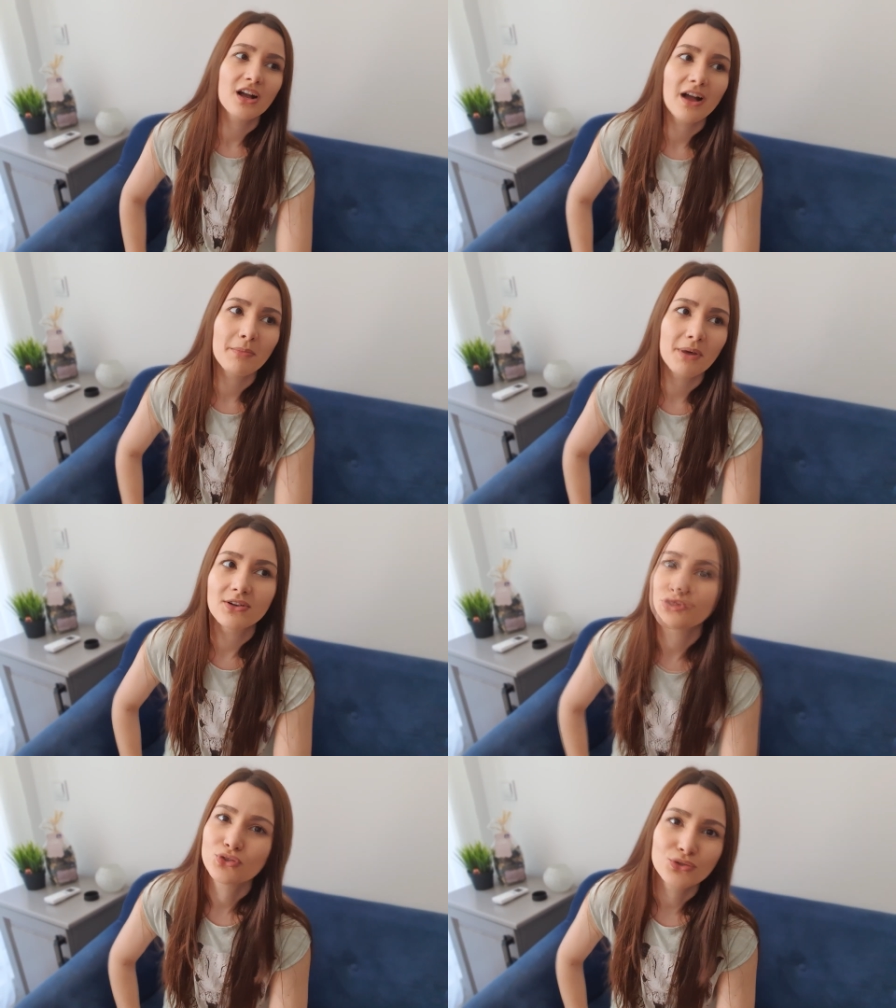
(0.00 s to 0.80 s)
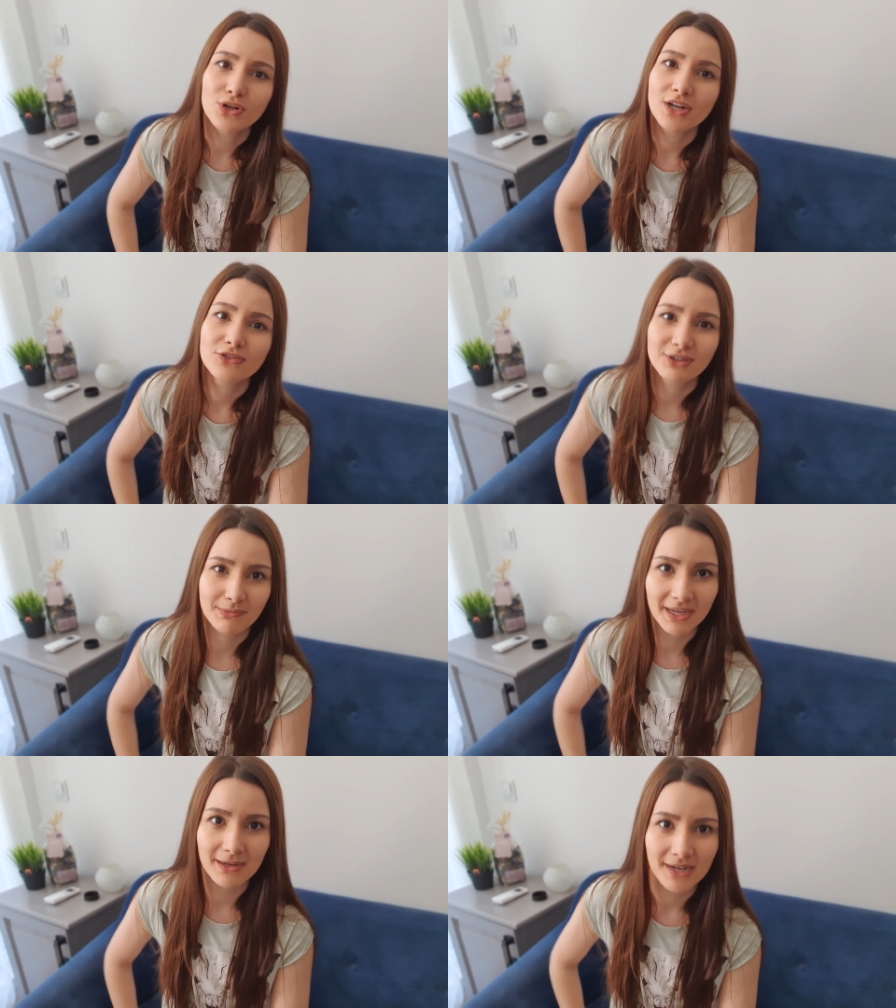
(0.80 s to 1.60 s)
about 200
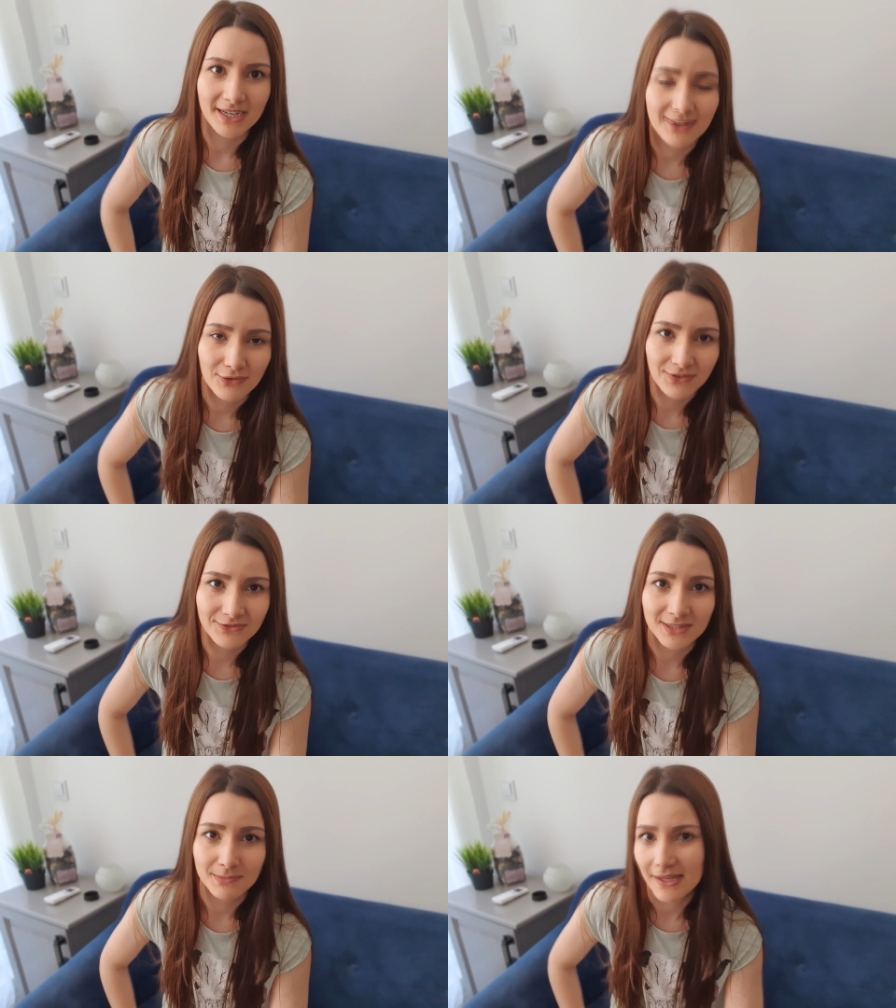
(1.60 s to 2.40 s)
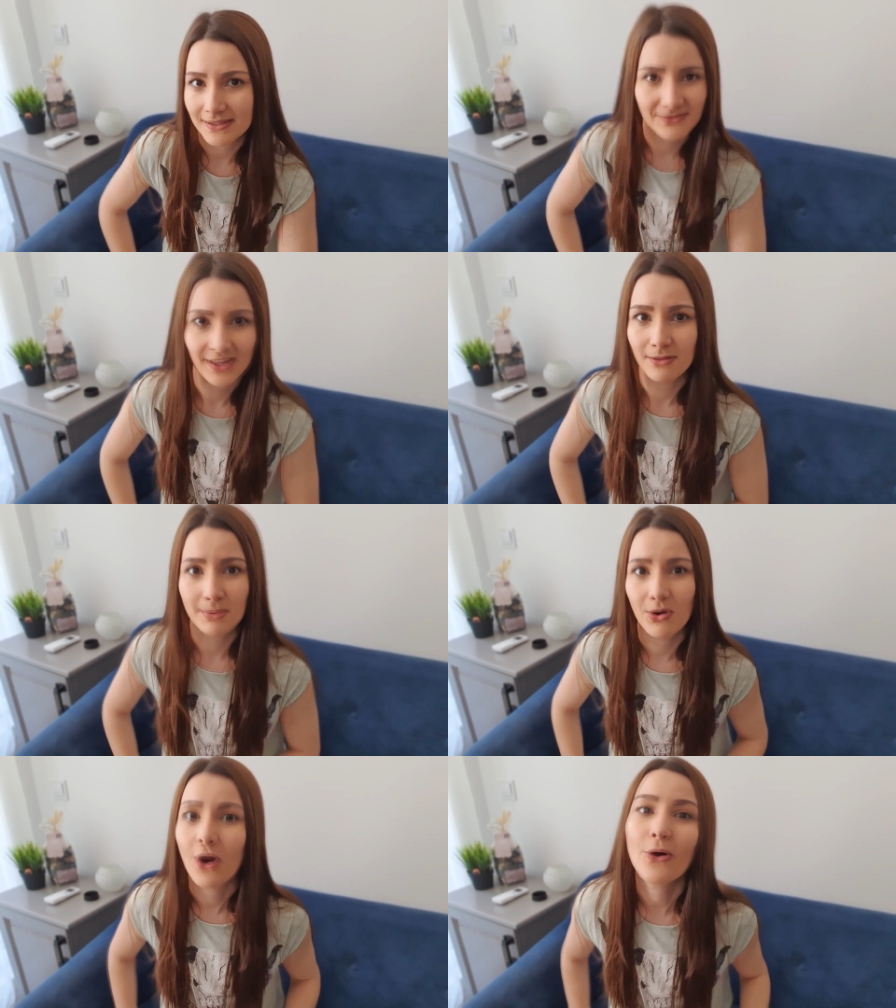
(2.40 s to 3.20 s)
megabytes off of the space
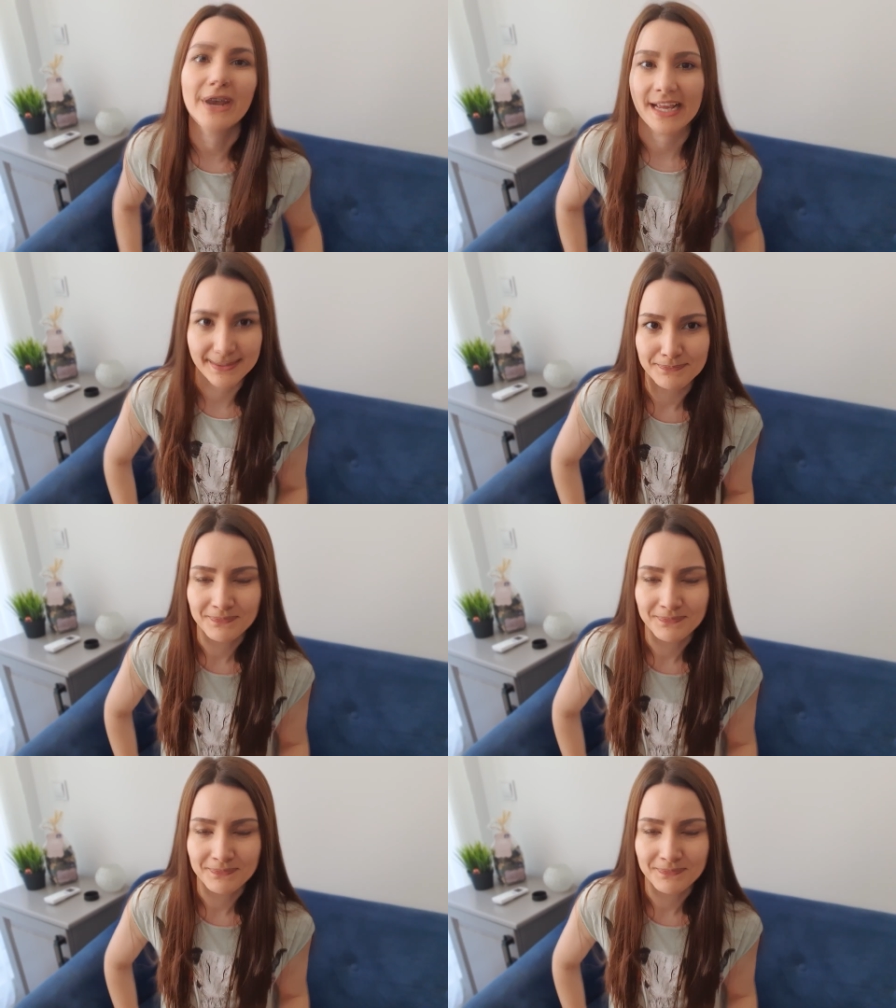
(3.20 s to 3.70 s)
available already.